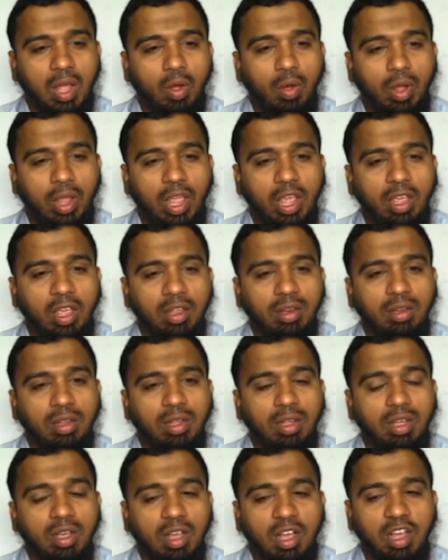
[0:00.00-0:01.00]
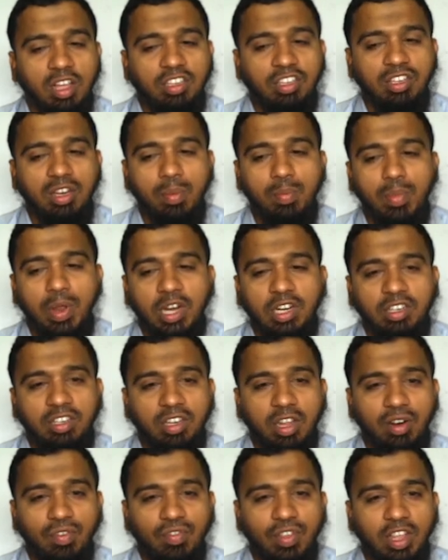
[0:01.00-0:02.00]
Okay, custom made
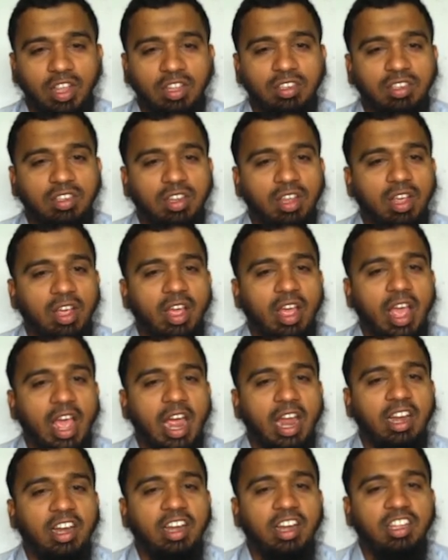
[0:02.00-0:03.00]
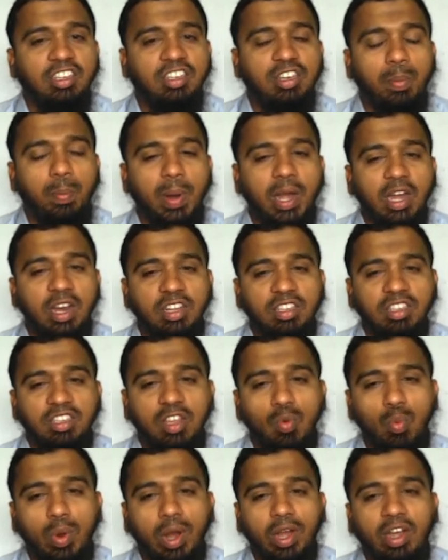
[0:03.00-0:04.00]
service, and it is
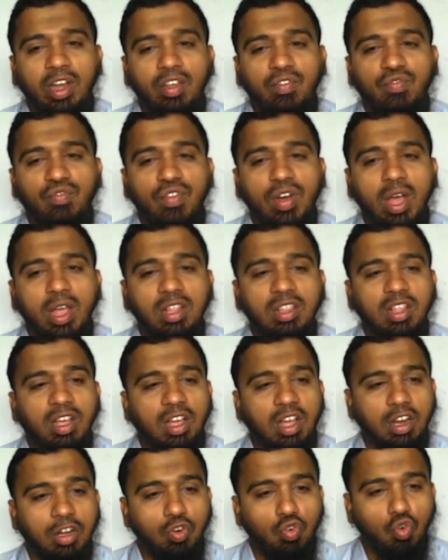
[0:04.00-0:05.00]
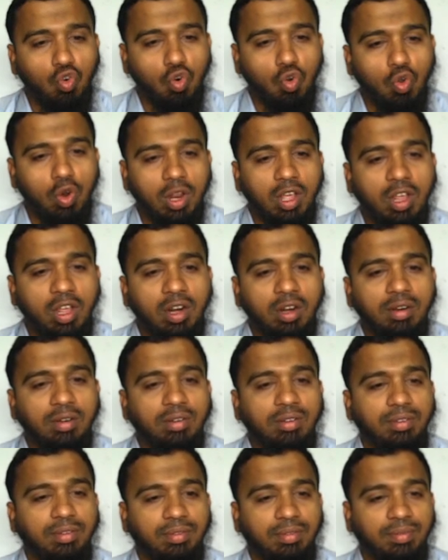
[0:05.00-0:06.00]
dependency when define the controller
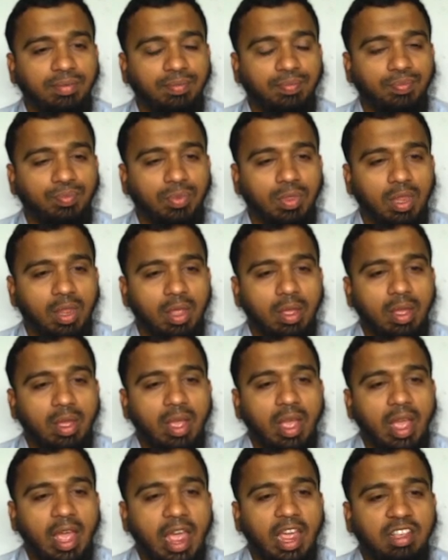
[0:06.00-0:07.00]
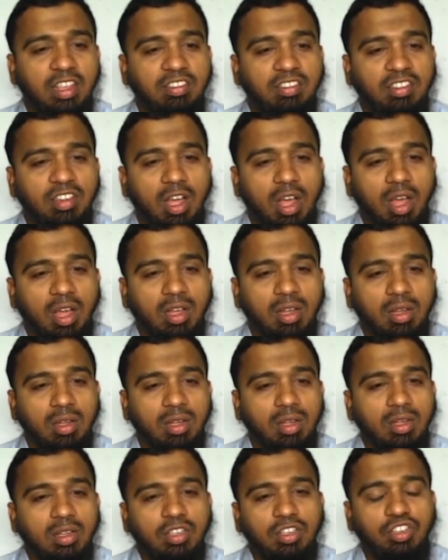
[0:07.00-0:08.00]
hexa
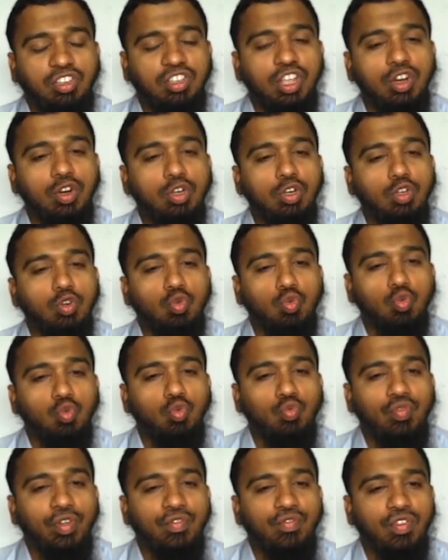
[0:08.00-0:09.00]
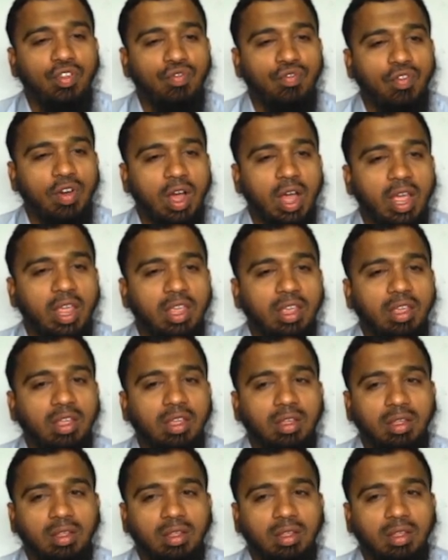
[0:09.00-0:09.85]
0 to 255.